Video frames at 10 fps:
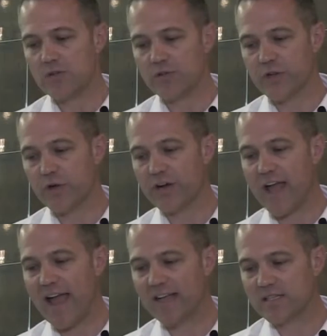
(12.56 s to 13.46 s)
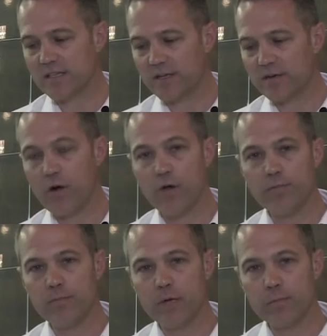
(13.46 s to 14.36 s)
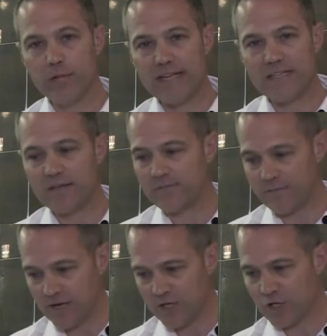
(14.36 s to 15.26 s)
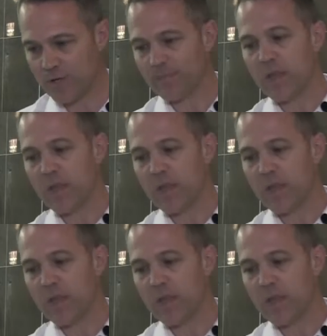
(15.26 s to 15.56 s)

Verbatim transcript: It's also got an excellent chrome plating finish.